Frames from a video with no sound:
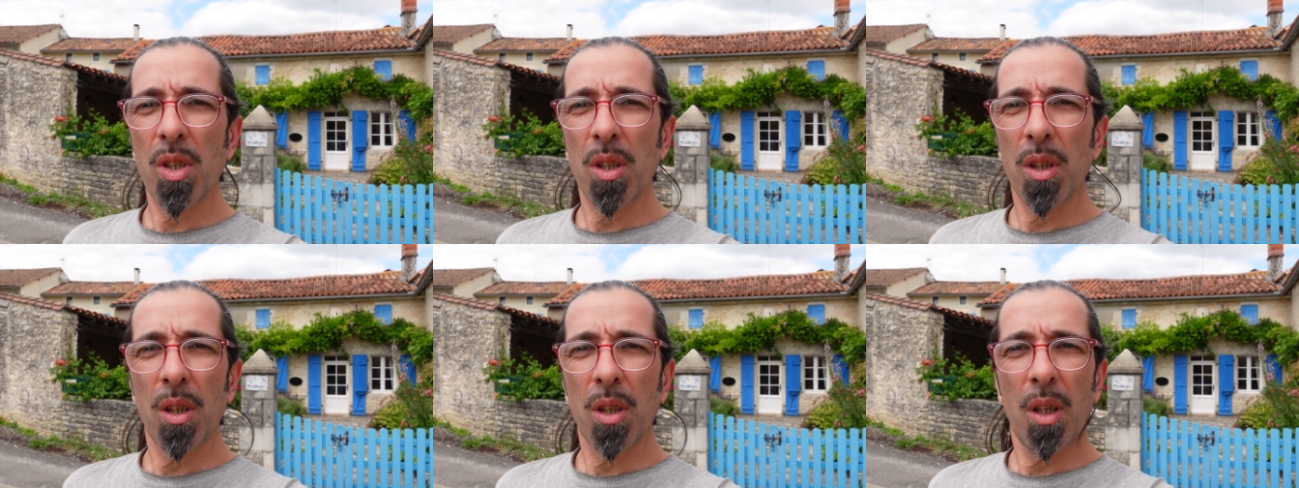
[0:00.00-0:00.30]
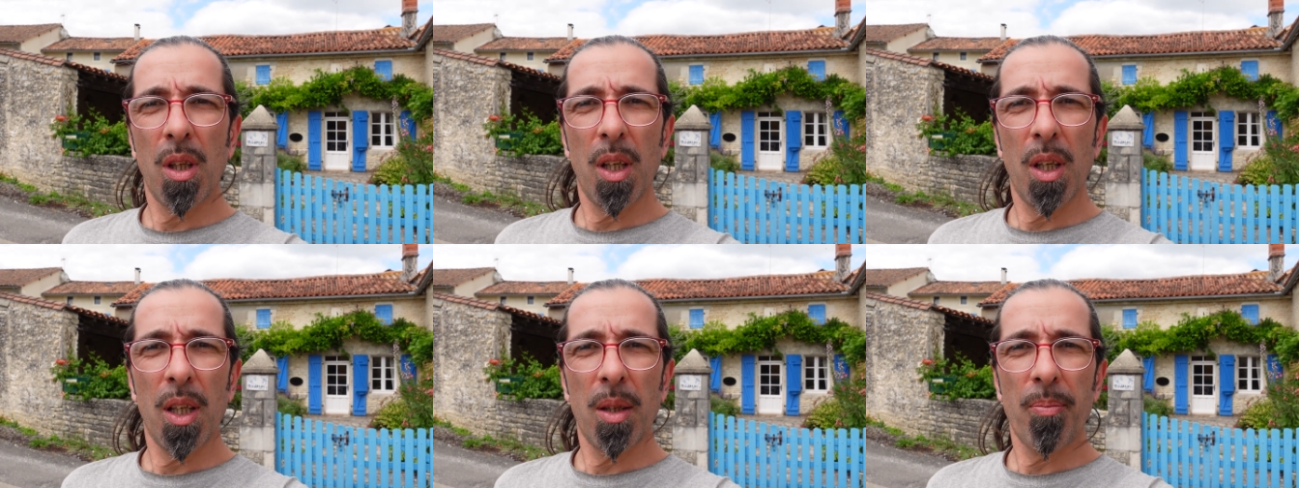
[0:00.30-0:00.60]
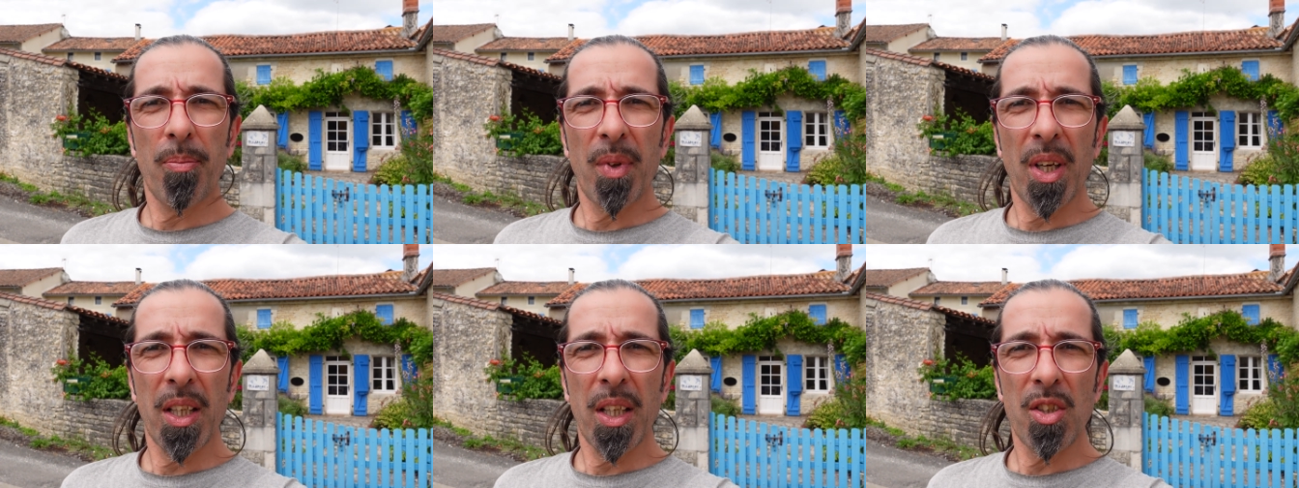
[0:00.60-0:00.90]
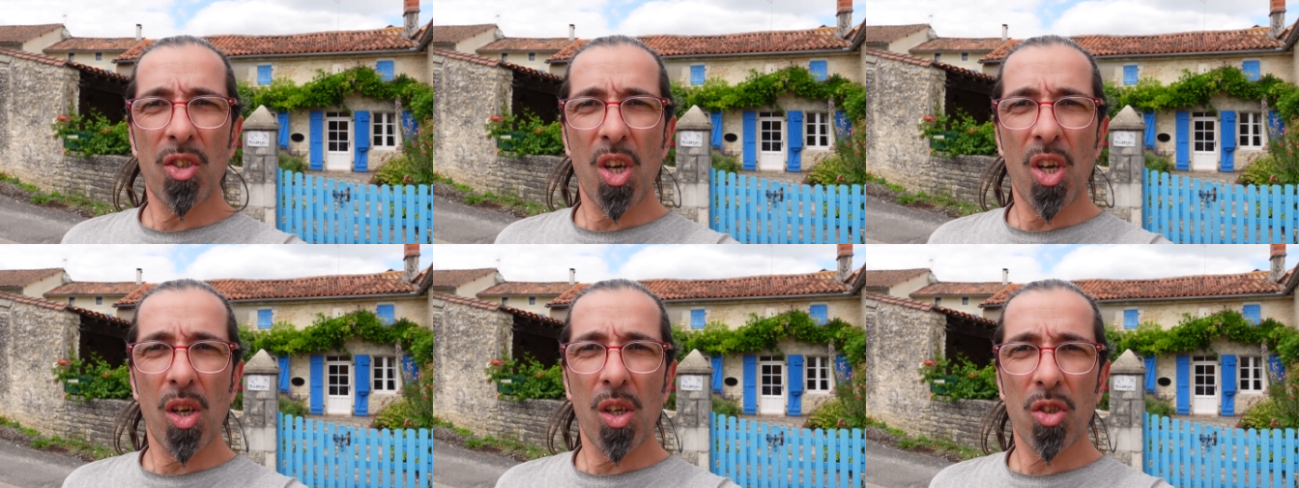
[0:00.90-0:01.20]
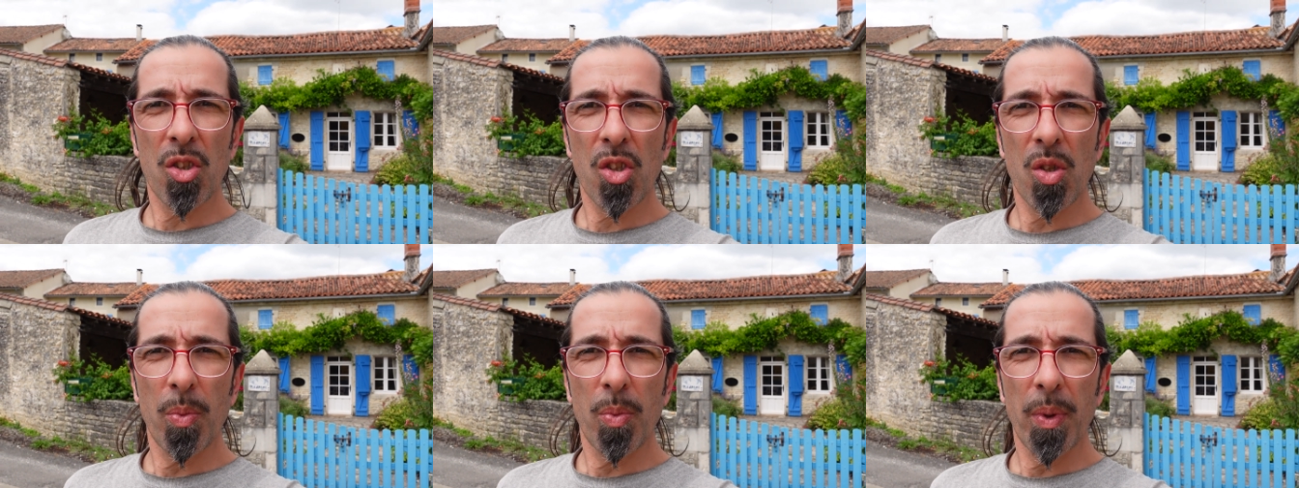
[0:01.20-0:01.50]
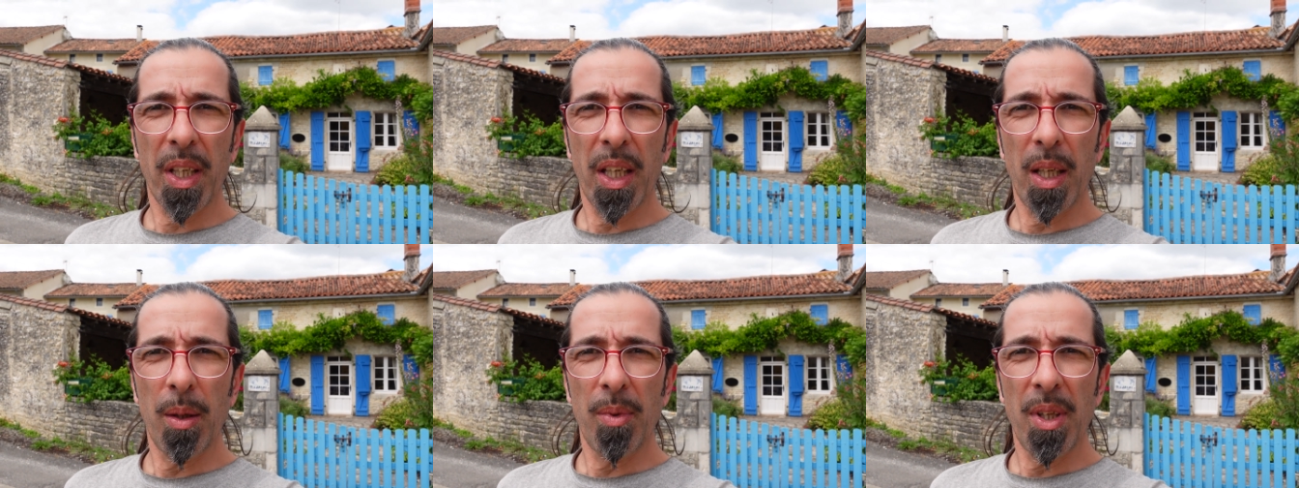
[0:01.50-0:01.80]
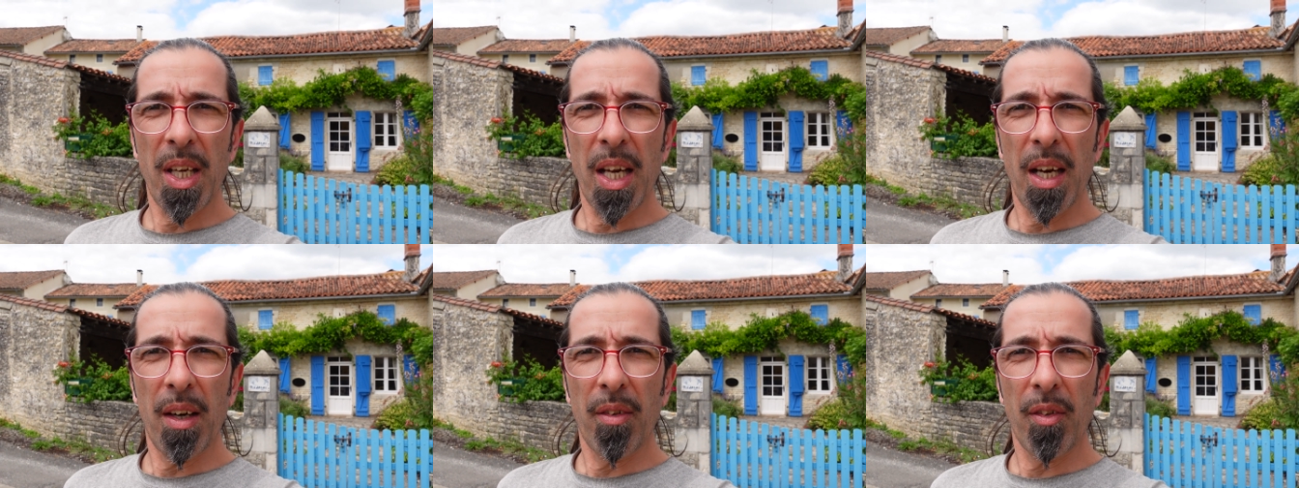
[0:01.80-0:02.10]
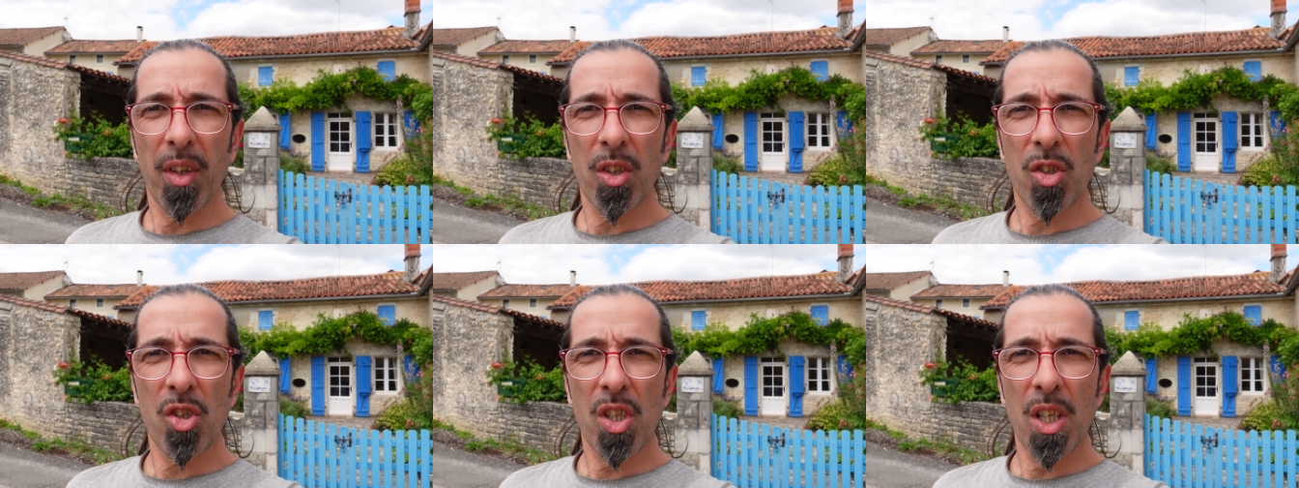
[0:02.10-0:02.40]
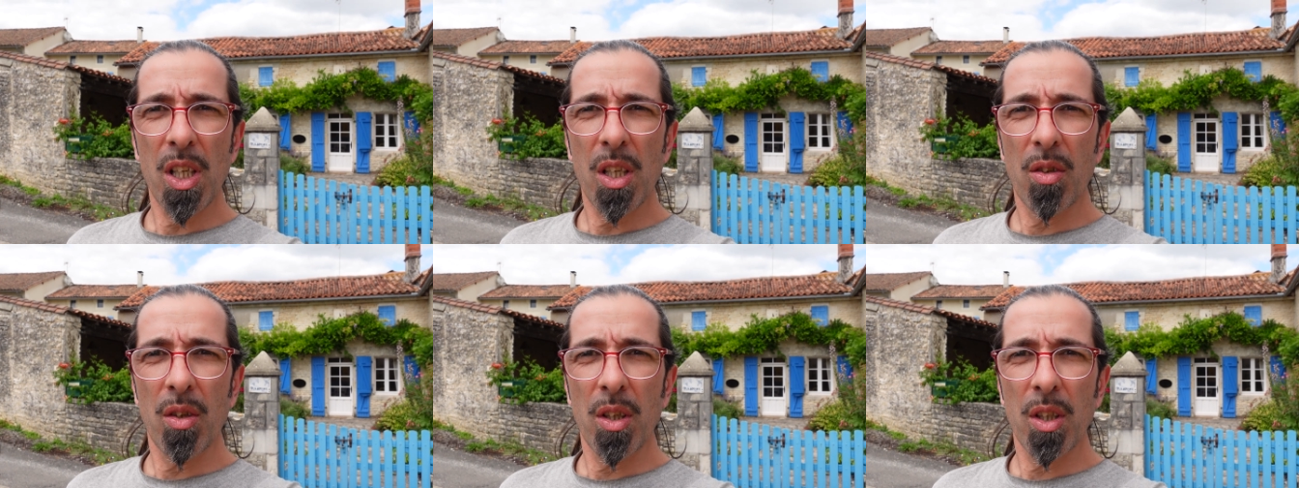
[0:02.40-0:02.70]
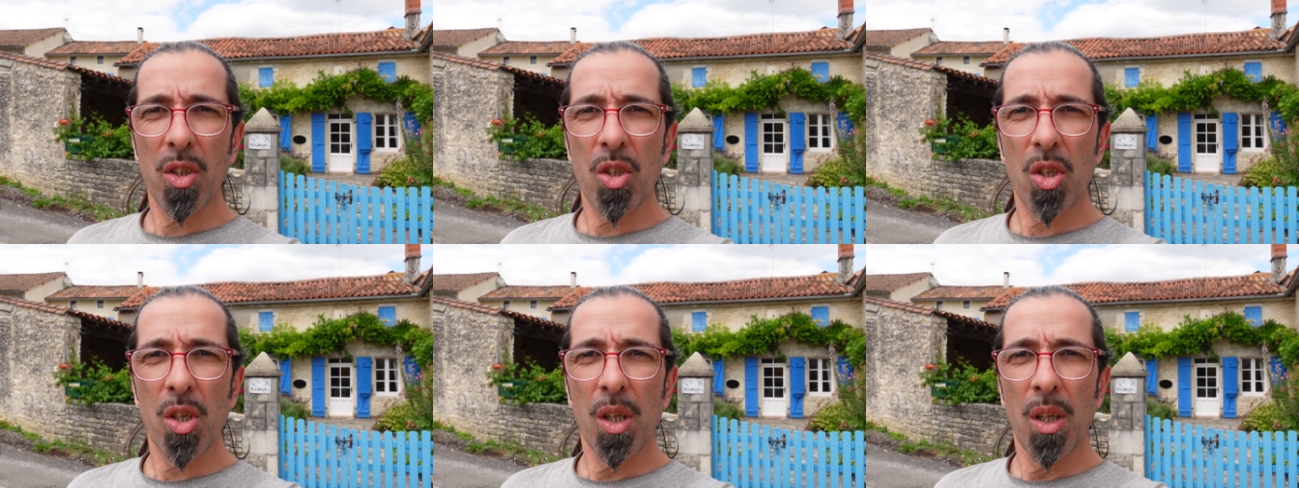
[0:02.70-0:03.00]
and he's asked that we keep the area secret.